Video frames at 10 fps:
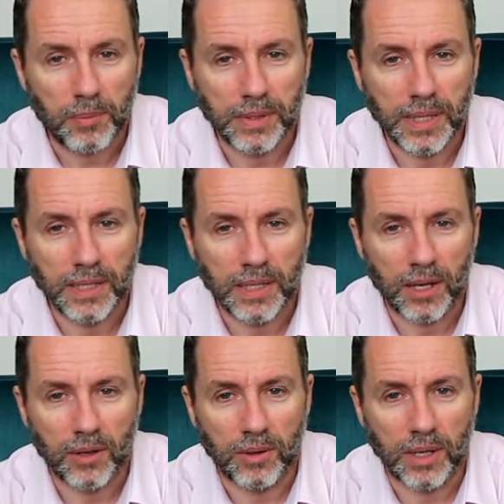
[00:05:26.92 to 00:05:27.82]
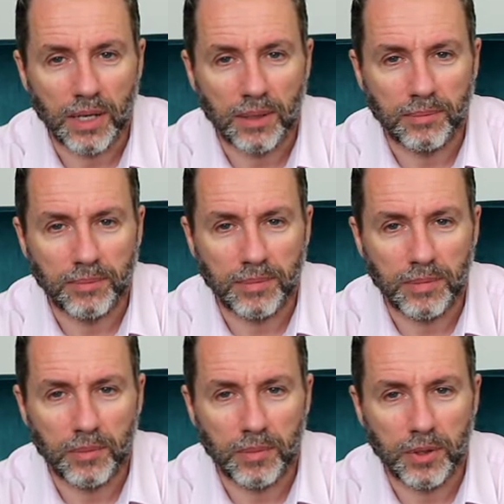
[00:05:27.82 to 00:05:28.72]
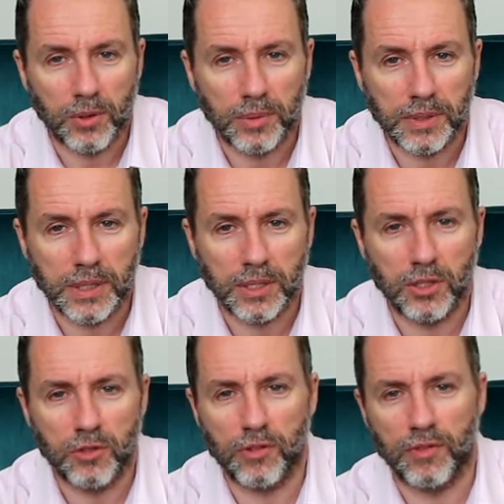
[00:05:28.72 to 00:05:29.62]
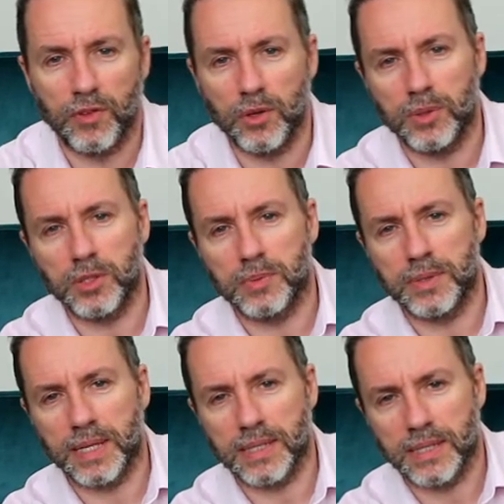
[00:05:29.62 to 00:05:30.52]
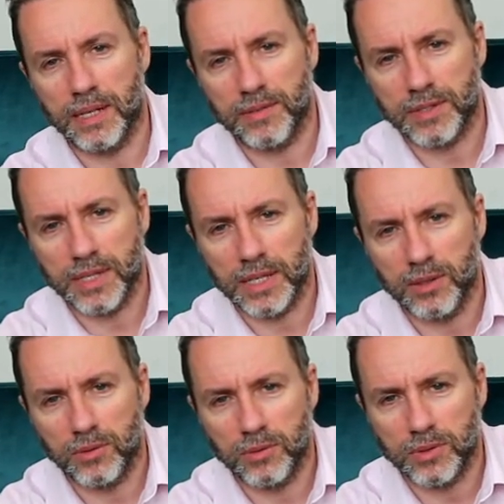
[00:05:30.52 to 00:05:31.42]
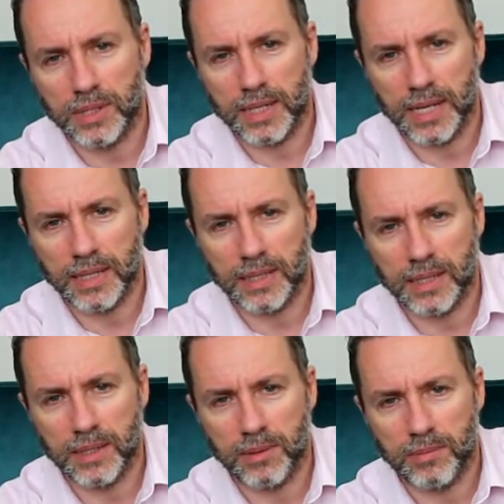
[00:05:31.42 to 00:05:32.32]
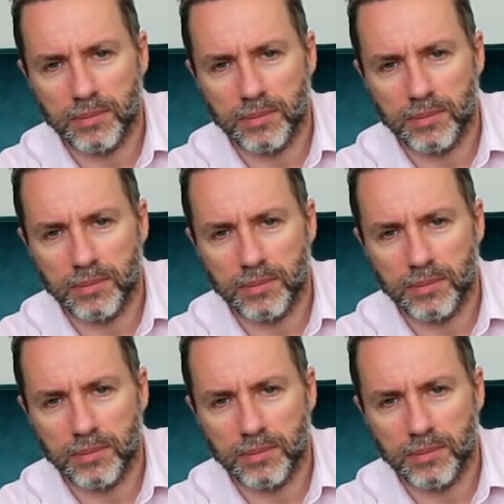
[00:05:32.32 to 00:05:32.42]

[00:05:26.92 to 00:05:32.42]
But there you go. We always need new reviewers, but that's another thing altogether.